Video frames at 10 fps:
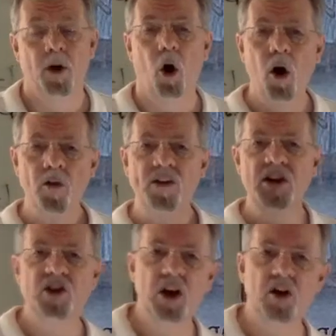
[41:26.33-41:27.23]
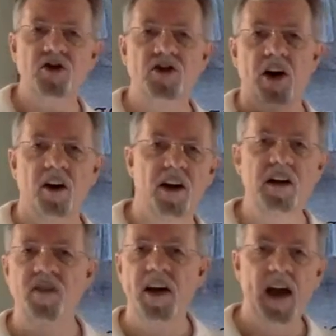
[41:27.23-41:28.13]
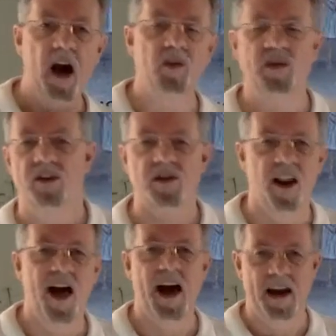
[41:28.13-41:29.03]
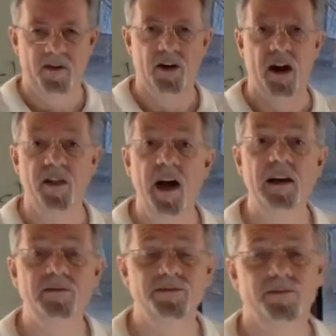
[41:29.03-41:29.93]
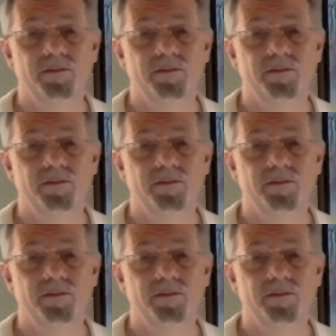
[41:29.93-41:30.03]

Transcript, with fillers: But all these years they're living out this lie. ever done that?